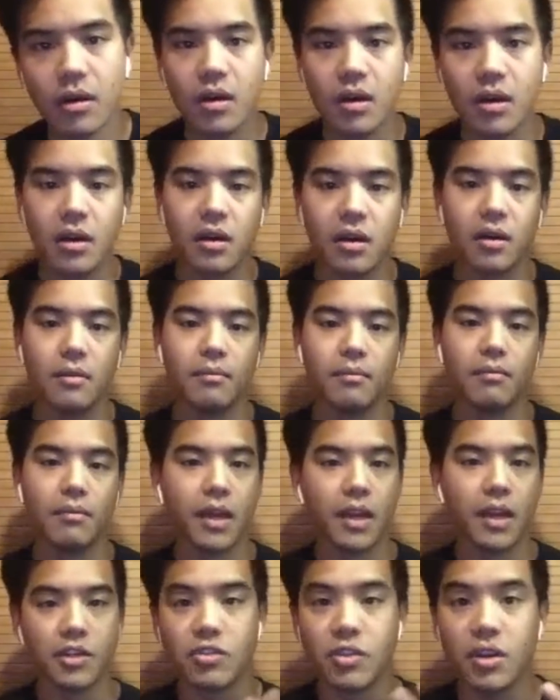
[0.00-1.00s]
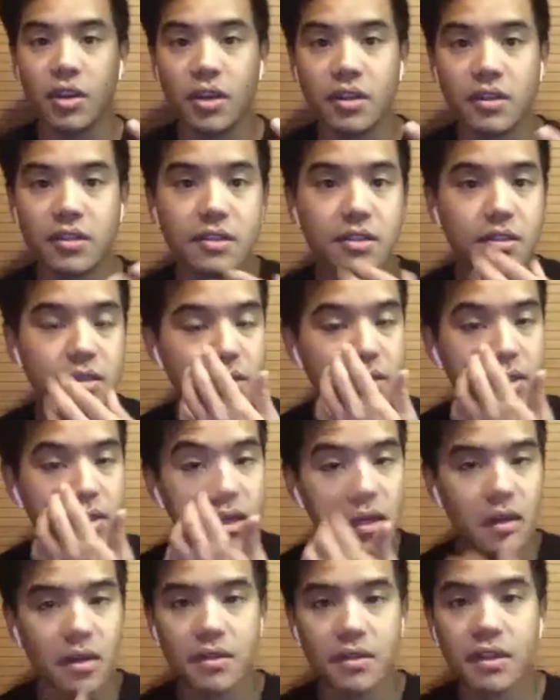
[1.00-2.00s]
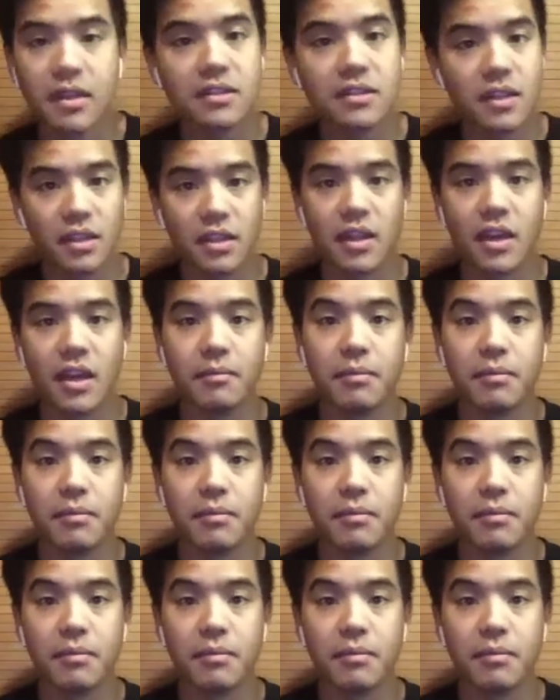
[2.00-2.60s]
um, address, uh, things like that.